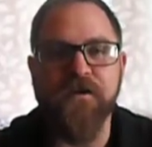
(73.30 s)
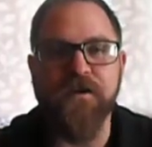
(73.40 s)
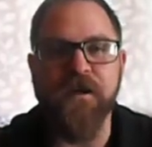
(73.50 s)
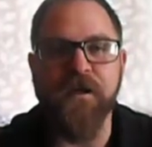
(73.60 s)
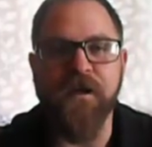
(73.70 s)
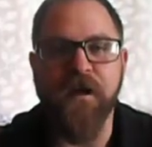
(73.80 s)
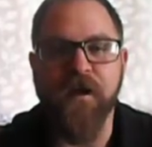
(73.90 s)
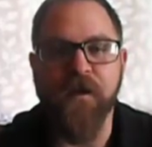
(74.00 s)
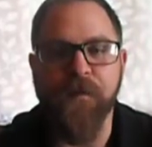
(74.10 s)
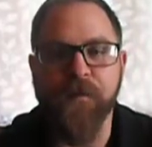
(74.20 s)
she
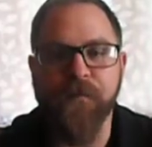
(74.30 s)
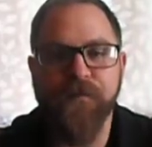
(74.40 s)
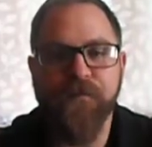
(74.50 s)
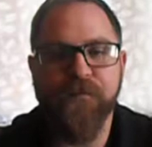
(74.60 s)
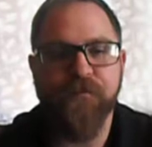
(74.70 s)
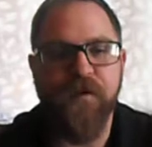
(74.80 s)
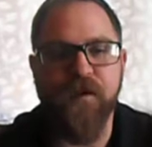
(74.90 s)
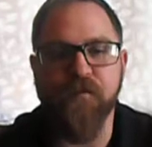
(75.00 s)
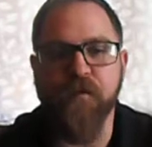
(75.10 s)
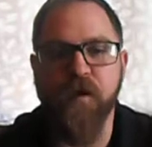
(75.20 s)

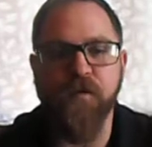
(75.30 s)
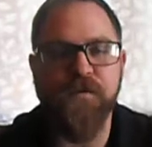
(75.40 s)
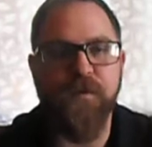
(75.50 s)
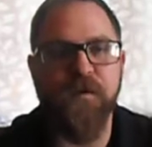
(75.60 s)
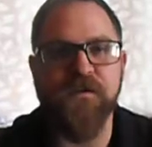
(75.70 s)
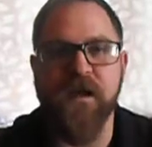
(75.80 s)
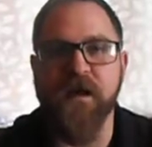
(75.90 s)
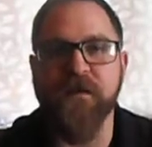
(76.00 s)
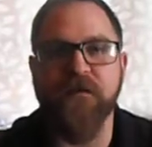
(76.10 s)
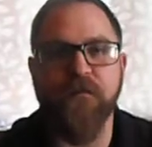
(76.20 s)
can roll to both
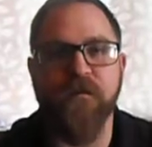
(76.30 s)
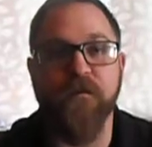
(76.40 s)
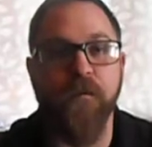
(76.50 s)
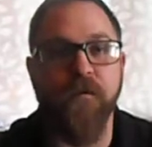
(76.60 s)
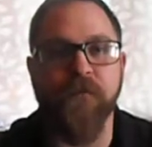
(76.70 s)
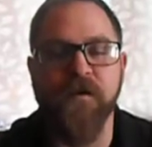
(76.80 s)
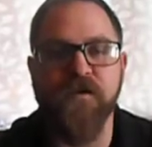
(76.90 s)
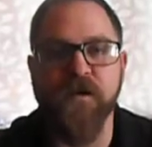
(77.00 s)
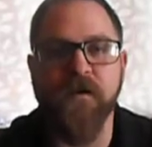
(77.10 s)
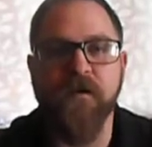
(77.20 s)
sides with
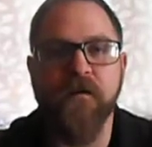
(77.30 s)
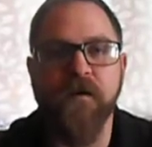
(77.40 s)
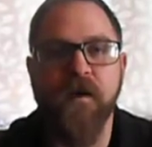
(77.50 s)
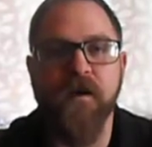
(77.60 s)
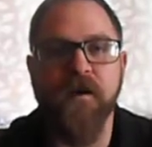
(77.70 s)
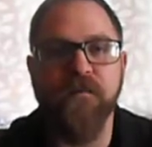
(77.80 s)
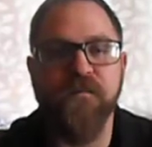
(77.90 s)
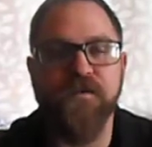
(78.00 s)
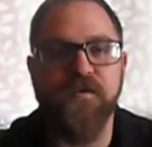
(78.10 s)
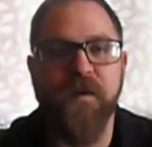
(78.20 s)
supervision.
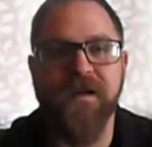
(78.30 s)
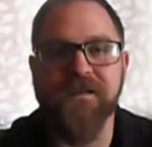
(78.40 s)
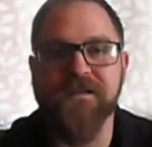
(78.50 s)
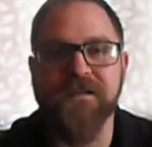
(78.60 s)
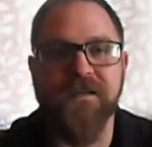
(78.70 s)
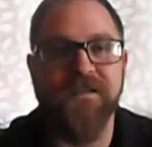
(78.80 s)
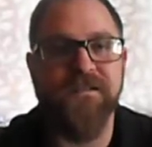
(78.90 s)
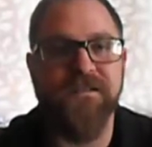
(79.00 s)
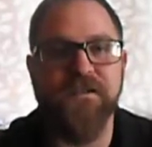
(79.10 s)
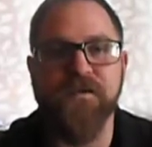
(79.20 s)
Supine to sit and
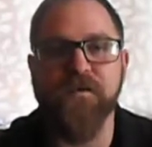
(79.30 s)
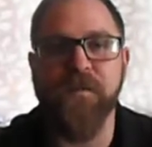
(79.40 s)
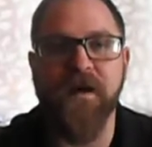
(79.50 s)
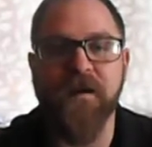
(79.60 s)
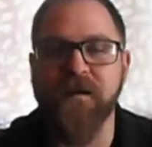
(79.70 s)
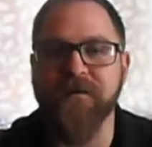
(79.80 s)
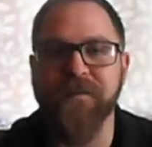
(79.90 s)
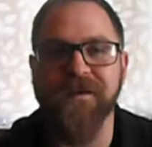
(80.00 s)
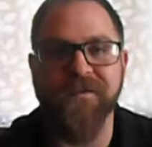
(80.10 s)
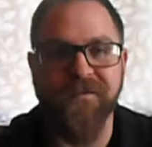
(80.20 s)
sit to supine is
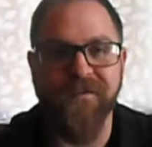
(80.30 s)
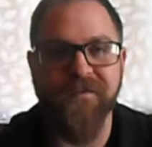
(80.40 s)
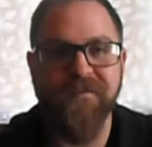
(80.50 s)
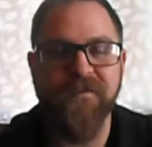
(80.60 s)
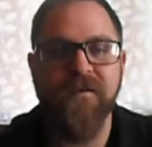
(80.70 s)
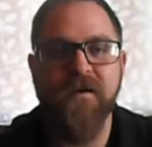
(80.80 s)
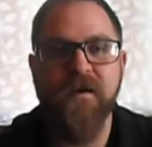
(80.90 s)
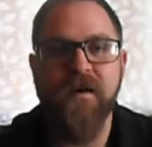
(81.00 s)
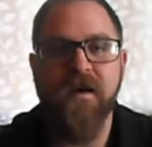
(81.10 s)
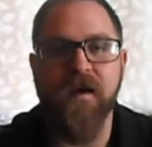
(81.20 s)
min assist.
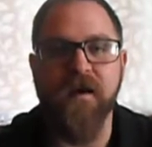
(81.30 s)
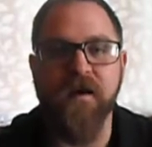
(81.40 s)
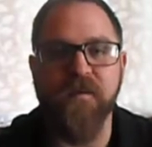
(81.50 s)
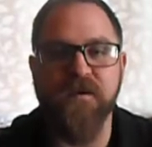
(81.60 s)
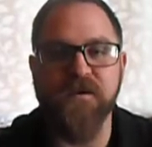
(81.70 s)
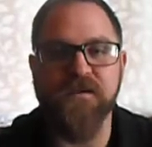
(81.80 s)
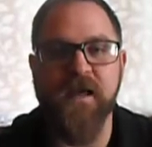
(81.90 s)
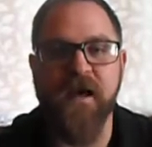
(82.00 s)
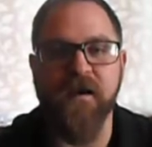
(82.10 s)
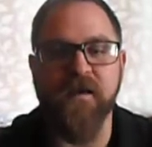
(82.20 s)
Her
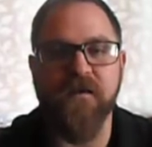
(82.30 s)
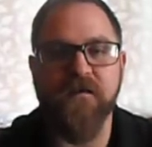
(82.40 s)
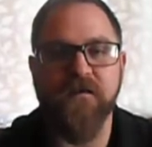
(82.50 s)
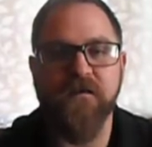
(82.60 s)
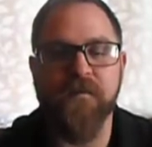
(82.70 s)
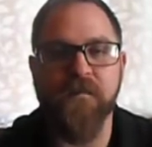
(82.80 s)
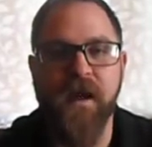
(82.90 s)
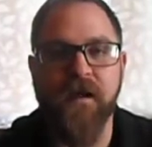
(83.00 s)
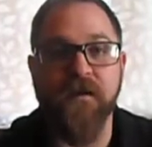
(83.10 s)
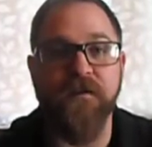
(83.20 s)
static
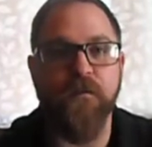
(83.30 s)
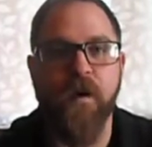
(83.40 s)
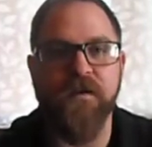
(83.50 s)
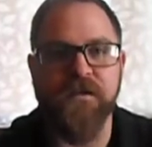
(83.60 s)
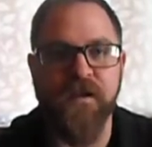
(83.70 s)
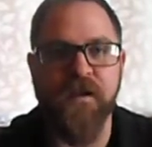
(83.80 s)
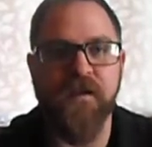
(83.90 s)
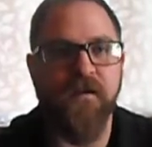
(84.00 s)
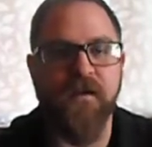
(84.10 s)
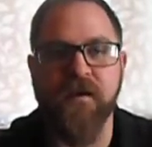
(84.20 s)
balance while
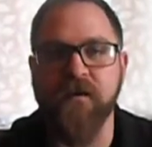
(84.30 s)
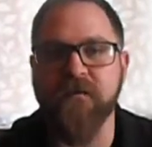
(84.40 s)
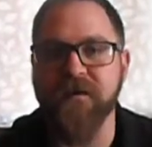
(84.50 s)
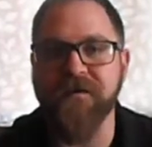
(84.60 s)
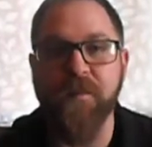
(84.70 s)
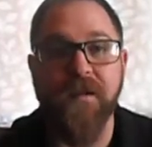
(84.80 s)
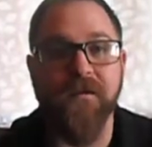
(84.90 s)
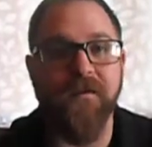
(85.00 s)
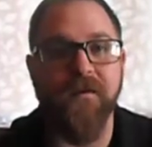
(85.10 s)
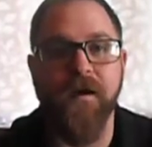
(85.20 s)
sitting is
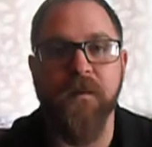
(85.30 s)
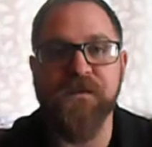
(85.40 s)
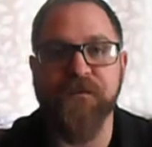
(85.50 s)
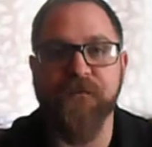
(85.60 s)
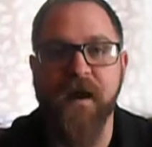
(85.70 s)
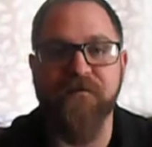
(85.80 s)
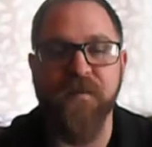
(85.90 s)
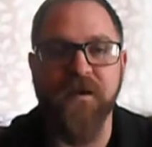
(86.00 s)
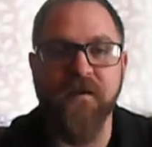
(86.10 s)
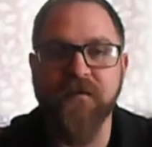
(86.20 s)
independent up to 5
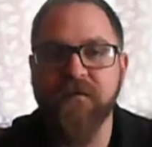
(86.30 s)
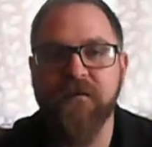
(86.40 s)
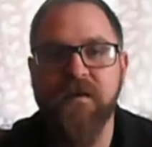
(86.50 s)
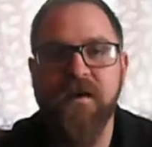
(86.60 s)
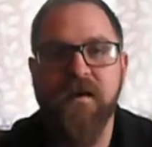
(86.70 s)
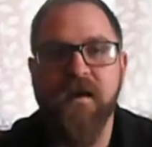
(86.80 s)
minutes.